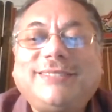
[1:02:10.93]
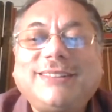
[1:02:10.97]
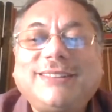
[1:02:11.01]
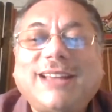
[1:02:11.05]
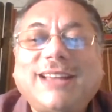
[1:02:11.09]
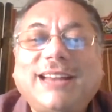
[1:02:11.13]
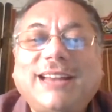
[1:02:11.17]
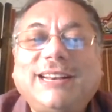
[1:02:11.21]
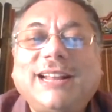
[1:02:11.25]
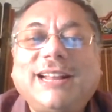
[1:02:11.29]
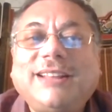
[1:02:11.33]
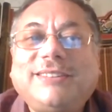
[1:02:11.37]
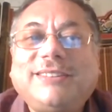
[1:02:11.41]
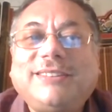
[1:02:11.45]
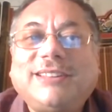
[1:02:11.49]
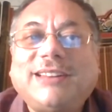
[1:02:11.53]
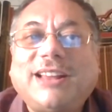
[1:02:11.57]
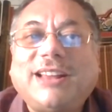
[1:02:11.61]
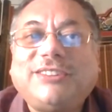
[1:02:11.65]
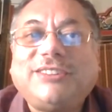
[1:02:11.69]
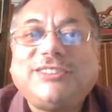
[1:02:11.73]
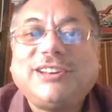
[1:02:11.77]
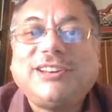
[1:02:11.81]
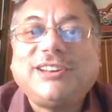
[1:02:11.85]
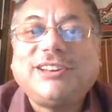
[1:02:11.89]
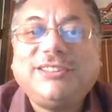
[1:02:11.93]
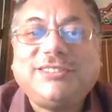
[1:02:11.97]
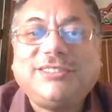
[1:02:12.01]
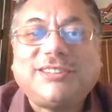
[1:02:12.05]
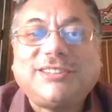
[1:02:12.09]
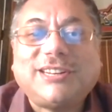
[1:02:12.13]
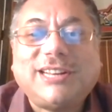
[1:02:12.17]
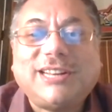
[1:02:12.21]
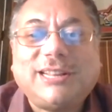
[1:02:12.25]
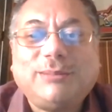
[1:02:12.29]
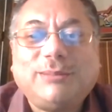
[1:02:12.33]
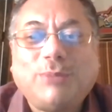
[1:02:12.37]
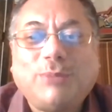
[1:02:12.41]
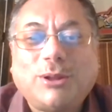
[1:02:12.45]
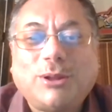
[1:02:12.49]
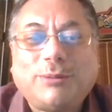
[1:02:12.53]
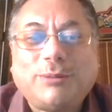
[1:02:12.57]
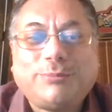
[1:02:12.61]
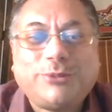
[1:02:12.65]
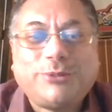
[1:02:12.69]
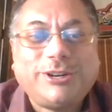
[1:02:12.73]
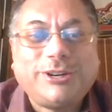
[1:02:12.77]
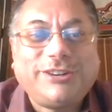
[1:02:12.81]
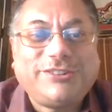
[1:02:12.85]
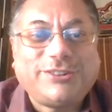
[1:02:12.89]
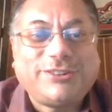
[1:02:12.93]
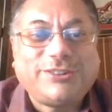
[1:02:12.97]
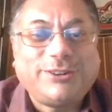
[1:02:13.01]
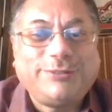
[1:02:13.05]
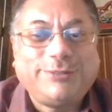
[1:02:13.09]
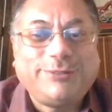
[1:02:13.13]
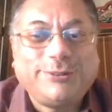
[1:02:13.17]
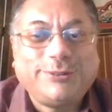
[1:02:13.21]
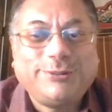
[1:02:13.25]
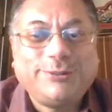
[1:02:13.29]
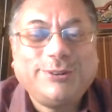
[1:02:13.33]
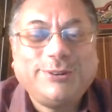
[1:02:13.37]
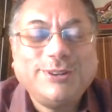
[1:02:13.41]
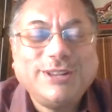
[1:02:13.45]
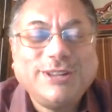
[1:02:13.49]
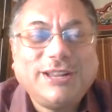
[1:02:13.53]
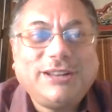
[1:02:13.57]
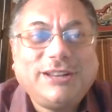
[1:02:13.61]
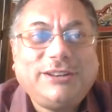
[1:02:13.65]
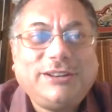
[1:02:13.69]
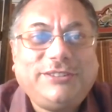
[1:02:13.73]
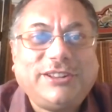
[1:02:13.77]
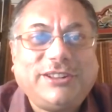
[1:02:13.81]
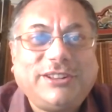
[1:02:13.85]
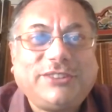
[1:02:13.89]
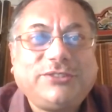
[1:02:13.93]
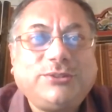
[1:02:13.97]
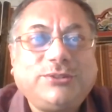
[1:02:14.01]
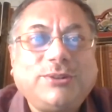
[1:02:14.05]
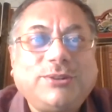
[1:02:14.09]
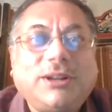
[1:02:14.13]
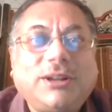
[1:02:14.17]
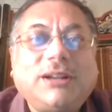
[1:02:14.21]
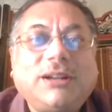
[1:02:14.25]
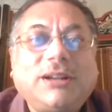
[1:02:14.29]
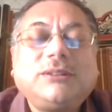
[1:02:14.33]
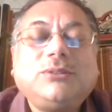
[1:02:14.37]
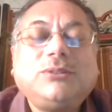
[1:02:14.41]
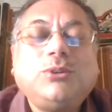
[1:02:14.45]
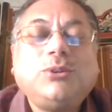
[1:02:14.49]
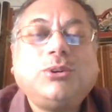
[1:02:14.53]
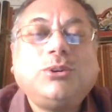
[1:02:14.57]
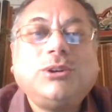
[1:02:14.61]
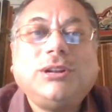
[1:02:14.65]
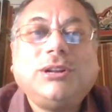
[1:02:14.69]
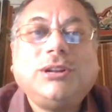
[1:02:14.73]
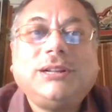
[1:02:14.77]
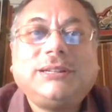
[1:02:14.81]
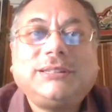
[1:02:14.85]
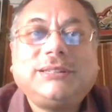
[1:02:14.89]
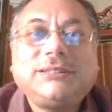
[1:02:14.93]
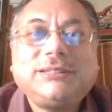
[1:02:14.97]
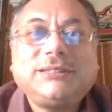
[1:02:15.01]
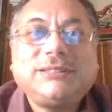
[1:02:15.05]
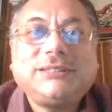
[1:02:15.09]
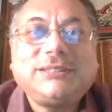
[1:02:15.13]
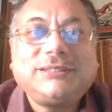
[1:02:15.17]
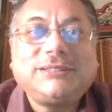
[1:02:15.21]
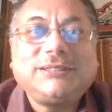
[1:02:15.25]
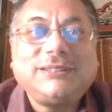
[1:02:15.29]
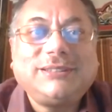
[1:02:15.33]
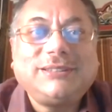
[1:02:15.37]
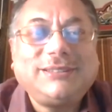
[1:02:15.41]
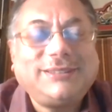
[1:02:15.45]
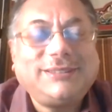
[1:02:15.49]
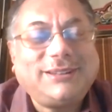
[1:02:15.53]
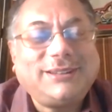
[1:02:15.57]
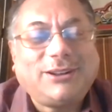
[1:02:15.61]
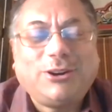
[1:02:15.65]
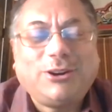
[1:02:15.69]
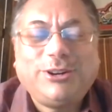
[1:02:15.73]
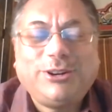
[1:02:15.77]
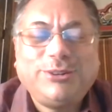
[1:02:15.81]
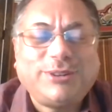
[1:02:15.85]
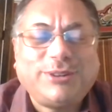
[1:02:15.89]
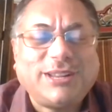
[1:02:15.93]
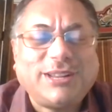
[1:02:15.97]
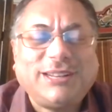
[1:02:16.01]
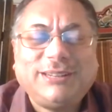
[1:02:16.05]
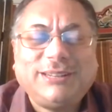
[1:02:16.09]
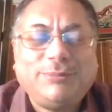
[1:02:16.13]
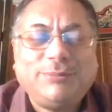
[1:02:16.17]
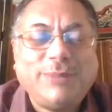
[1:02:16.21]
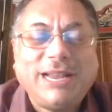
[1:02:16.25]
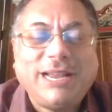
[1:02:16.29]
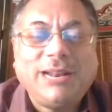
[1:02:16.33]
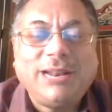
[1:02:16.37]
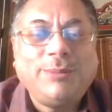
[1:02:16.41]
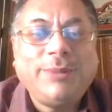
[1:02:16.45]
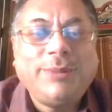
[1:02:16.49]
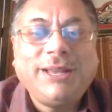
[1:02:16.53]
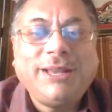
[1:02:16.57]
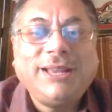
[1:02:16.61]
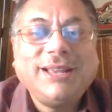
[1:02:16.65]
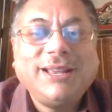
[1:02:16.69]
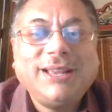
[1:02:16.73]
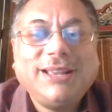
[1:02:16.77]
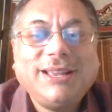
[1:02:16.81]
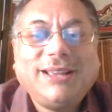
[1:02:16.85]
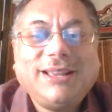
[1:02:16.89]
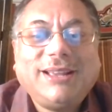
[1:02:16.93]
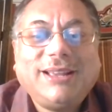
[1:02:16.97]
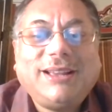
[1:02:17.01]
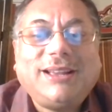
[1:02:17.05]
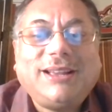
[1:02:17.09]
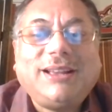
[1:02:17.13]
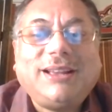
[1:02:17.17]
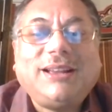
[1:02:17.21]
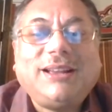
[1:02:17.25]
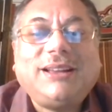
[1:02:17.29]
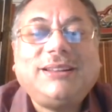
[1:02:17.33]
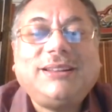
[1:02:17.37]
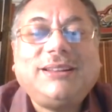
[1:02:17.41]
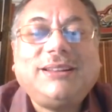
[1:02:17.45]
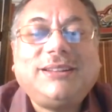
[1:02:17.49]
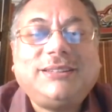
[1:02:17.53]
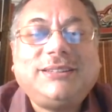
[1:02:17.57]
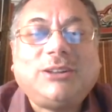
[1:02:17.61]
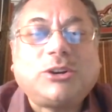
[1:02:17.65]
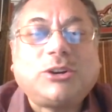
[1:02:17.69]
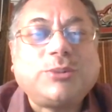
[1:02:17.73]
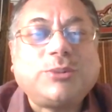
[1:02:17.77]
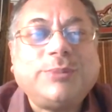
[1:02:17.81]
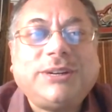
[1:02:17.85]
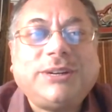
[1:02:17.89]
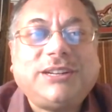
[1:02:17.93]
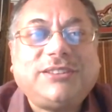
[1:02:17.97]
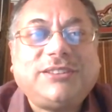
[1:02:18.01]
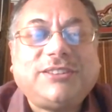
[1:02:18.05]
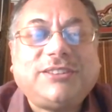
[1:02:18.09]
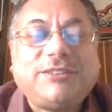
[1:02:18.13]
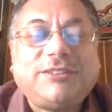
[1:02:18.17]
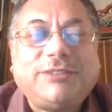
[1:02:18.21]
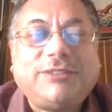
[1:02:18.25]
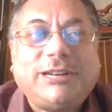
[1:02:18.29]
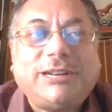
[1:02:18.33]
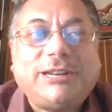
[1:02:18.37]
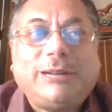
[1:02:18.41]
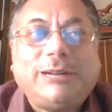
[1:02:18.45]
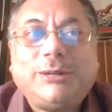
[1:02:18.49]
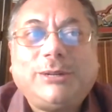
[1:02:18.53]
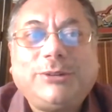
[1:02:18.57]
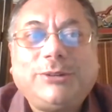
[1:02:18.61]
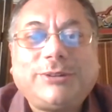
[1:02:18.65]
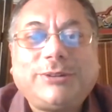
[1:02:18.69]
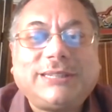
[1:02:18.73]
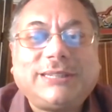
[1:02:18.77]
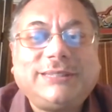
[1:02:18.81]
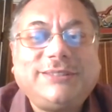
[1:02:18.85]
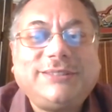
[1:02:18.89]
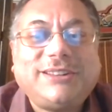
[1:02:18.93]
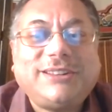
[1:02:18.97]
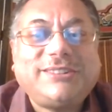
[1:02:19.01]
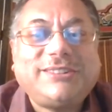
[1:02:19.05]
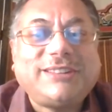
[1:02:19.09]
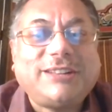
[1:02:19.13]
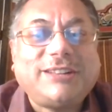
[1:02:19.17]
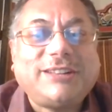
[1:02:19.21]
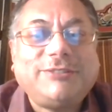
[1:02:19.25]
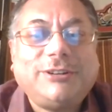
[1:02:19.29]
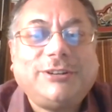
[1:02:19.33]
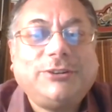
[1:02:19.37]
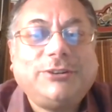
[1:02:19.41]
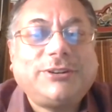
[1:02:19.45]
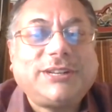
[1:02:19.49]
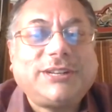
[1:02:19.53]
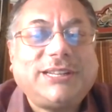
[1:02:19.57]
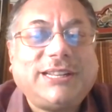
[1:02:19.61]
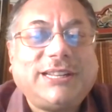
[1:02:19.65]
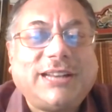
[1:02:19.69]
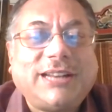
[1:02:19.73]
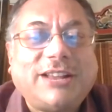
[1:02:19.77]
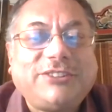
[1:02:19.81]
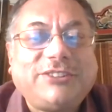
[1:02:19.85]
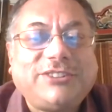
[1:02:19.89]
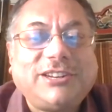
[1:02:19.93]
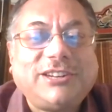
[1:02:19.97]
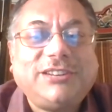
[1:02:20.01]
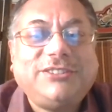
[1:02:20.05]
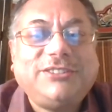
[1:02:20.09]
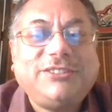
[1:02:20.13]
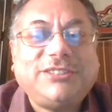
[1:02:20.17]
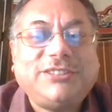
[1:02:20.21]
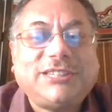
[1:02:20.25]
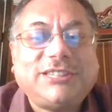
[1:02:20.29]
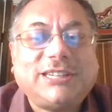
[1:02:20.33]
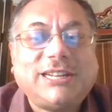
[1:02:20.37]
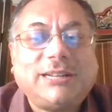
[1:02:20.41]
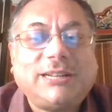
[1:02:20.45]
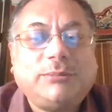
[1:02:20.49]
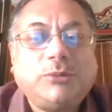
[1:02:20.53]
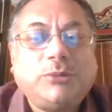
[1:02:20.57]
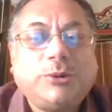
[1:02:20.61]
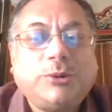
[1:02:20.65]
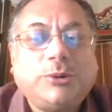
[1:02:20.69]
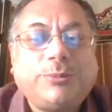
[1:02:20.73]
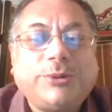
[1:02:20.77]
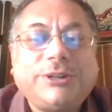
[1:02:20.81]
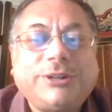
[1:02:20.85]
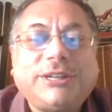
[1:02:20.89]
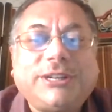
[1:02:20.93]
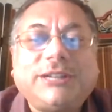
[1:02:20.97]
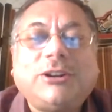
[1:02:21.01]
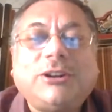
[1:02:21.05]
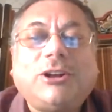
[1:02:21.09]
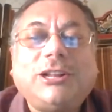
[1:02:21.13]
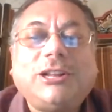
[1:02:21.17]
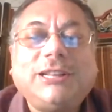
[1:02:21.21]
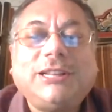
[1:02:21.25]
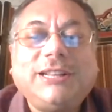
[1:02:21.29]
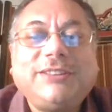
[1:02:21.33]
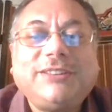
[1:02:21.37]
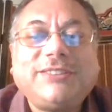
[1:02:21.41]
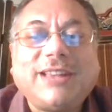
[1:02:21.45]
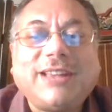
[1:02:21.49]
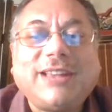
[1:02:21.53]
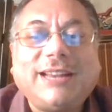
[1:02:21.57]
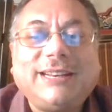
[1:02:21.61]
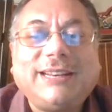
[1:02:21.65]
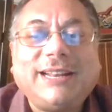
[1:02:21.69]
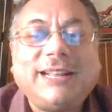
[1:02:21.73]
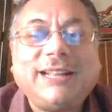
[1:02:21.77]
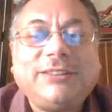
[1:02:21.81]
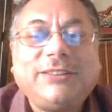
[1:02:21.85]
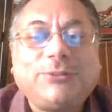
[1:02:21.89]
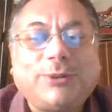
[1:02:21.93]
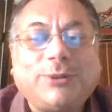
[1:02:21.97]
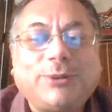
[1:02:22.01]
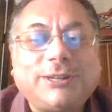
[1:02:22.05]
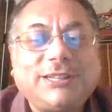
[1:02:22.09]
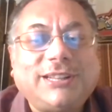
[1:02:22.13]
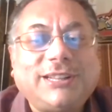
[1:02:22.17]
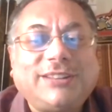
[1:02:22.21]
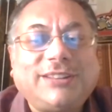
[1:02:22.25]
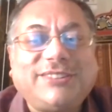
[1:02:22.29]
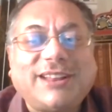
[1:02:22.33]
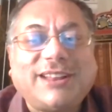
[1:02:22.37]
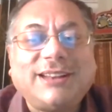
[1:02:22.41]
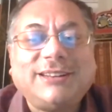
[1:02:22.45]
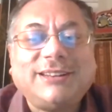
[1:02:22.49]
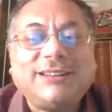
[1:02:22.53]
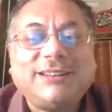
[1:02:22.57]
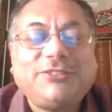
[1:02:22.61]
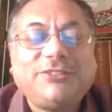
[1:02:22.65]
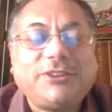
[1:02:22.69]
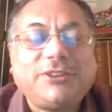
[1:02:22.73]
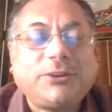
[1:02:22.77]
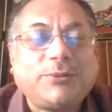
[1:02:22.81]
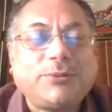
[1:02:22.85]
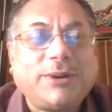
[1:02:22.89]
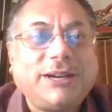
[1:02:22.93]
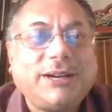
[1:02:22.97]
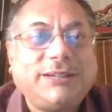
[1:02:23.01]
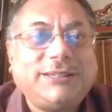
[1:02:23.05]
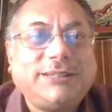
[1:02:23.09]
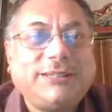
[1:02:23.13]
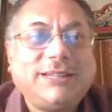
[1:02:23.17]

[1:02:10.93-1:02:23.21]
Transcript: Guidelines, the National Digital Health Blueprint. So if you just do a Google, or you can mail me, the document is available. You can just have a look at the National Digital Health Blueprint and all these guidelines. What are the standards required?